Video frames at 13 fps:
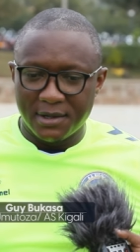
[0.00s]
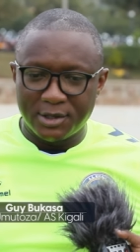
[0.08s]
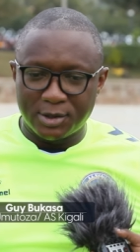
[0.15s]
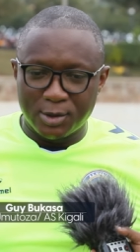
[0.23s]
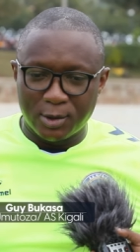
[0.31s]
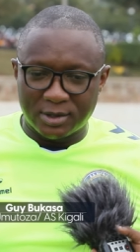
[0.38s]

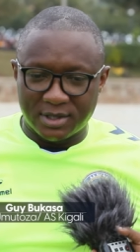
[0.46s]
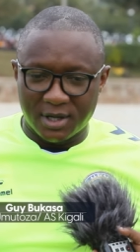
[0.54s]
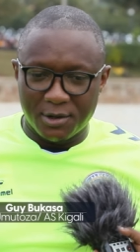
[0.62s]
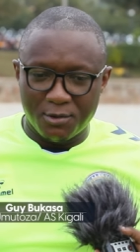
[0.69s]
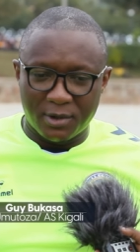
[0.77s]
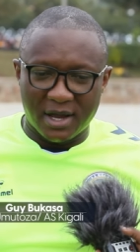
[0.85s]
is not,
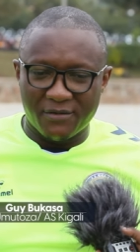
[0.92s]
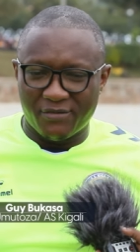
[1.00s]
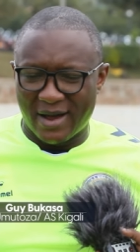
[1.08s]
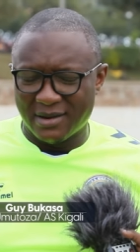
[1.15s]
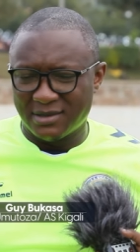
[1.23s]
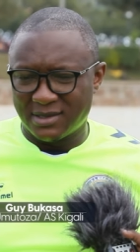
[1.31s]
you can
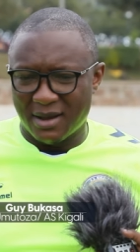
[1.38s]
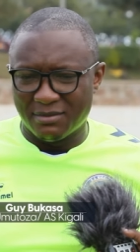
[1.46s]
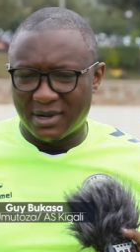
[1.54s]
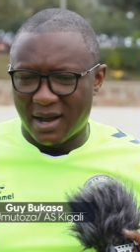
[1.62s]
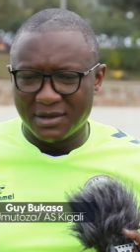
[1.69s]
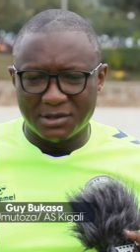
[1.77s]
find
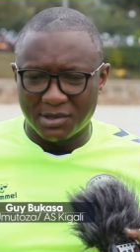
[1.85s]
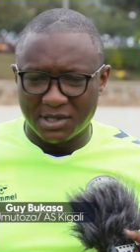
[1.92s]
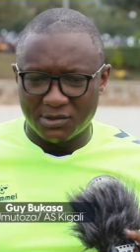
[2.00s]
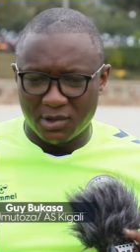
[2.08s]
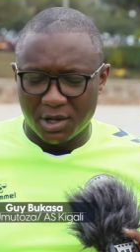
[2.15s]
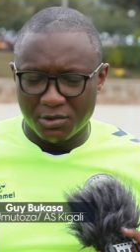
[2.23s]
some
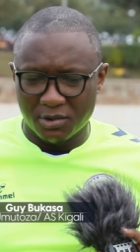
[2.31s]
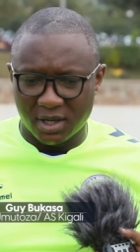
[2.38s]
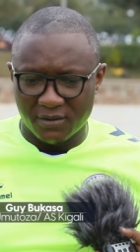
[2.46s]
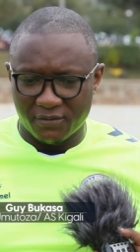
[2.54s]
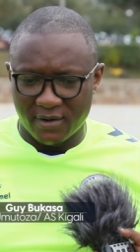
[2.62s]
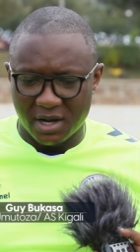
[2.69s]
countries where you
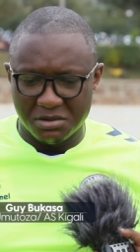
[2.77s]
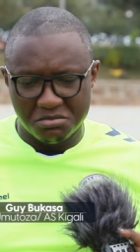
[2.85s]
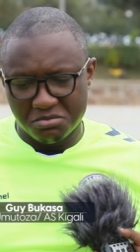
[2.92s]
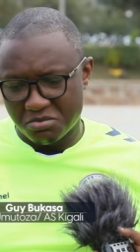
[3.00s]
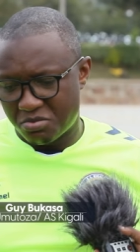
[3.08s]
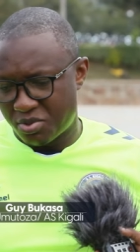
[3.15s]
can
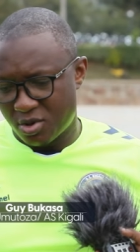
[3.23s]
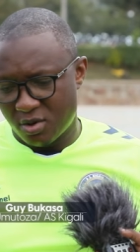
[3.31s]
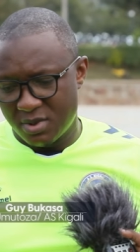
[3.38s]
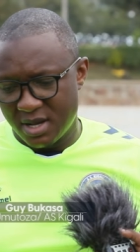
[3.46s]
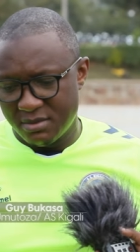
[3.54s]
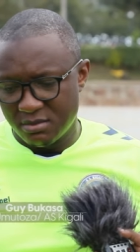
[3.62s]
find
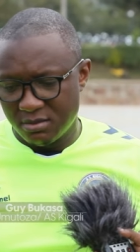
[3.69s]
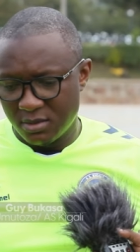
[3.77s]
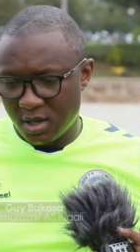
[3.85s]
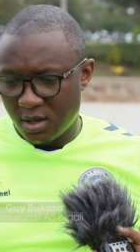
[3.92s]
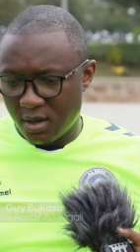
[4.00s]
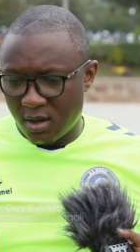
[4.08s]
problem
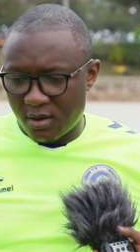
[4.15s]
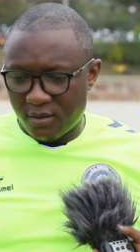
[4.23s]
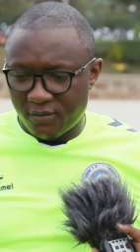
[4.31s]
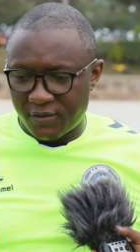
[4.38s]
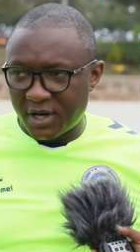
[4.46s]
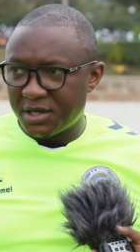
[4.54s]

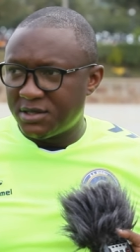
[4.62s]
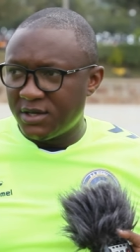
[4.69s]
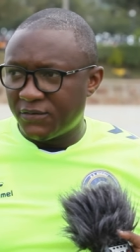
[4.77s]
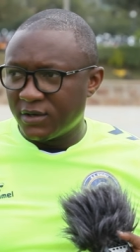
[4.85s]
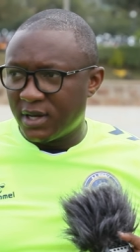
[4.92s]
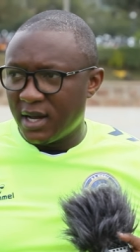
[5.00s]
very
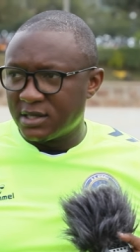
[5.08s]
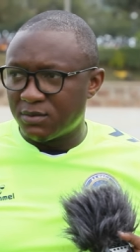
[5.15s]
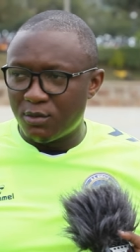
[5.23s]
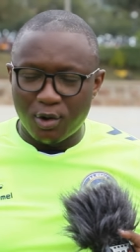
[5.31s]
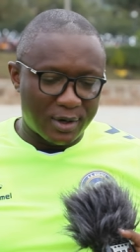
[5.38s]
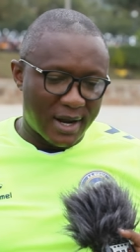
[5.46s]
difficult,
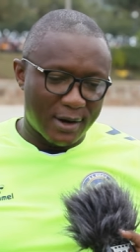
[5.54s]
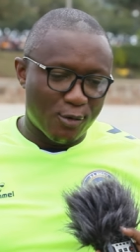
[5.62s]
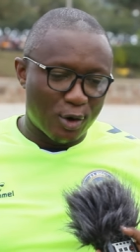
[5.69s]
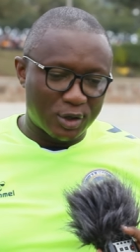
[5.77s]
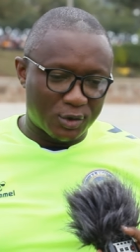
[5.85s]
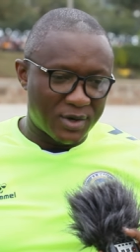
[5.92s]
more than
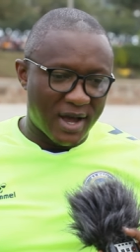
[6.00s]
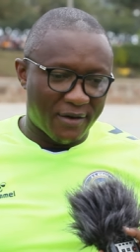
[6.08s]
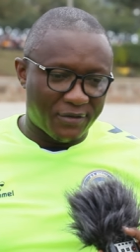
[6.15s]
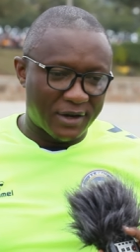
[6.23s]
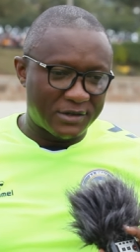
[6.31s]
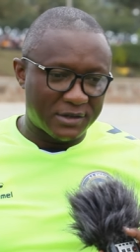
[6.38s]
what we
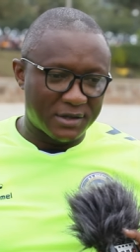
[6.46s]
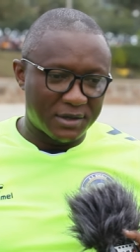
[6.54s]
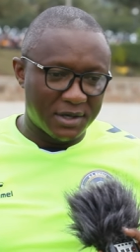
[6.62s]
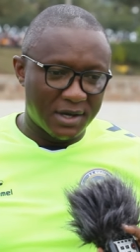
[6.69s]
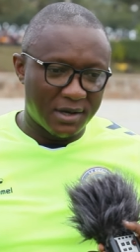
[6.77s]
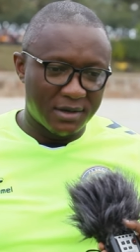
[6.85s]
are
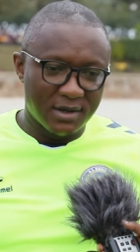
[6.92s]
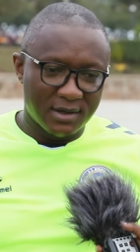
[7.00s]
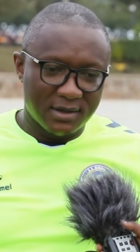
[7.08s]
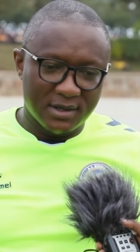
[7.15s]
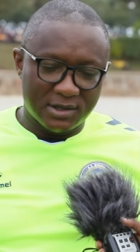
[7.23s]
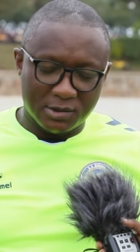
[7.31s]
facing here.
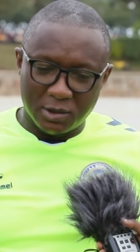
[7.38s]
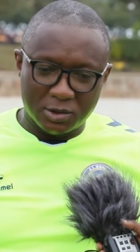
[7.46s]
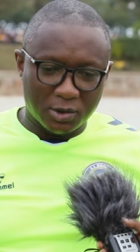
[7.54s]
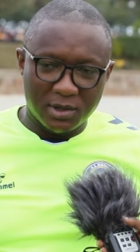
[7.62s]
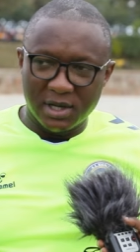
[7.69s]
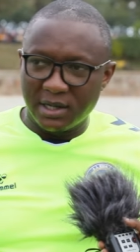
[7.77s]
Yeah. It's
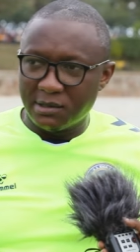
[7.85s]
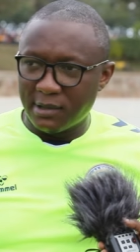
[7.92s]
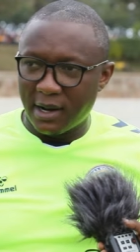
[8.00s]
not only in